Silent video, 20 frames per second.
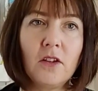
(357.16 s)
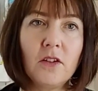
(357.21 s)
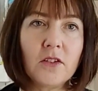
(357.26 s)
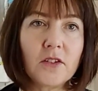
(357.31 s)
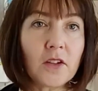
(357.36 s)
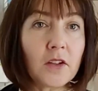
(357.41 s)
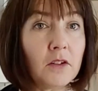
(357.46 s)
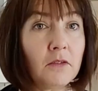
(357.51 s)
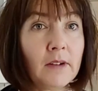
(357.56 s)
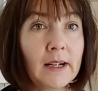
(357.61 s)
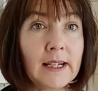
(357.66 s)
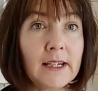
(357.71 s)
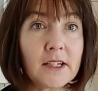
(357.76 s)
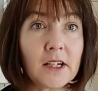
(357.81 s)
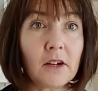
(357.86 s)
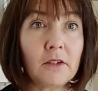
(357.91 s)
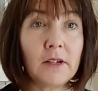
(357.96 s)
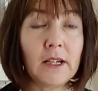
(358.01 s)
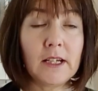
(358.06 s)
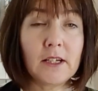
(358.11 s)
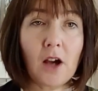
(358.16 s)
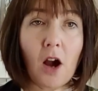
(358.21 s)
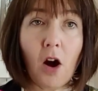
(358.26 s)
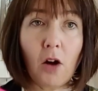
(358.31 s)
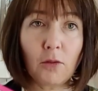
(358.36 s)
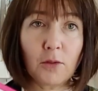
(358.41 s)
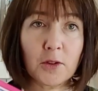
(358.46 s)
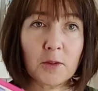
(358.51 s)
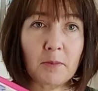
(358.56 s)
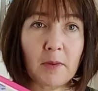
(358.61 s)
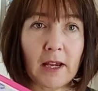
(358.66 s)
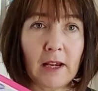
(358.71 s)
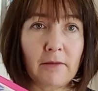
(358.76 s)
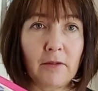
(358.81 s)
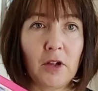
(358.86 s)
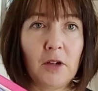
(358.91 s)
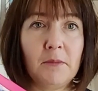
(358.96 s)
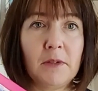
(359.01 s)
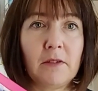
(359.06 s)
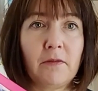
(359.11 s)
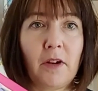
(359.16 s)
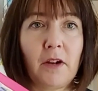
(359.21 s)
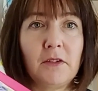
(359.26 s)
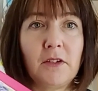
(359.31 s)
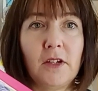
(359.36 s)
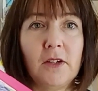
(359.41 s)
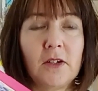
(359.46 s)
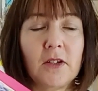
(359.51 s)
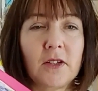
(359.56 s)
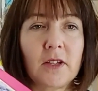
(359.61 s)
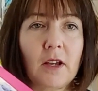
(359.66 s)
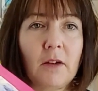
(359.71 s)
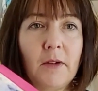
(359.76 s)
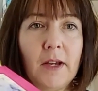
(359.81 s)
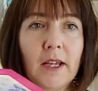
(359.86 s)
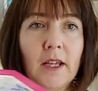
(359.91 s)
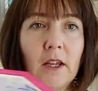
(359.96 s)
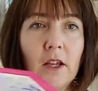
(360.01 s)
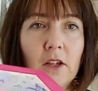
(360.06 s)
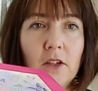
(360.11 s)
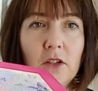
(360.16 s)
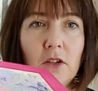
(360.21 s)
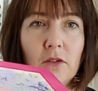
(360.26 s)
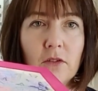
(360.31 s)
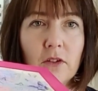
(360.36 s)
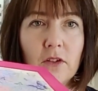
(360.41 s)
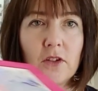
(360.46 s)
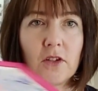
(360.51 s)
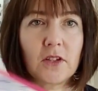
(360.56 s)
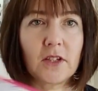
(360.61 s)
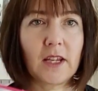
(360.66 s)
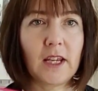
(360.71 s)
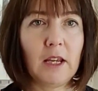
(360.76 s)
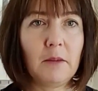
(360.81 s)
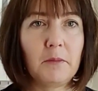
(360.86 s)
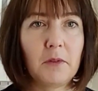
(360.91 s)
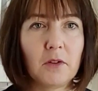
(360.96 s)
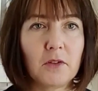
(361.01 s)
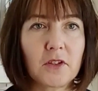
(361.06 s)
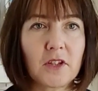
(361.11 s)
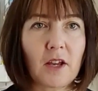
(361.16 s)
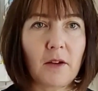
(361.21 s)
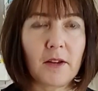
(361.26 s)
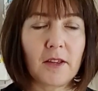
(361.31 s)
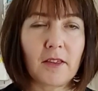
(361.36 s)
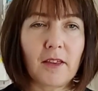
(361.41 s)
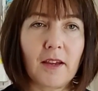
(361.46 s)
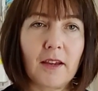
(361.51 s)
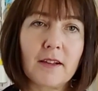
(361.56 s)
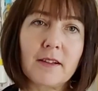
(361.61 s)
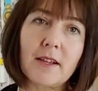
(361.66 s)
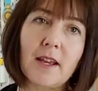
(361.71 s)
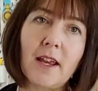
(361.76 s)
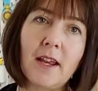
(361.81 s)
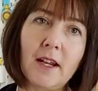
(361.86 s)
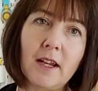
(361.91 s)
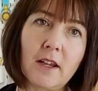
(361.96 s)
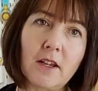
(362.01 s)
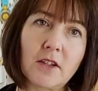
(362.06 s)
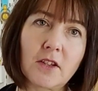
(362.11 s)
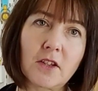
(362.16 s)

So you really don't need a whole spare room devoted to sewing. You can just keep your sewing things in a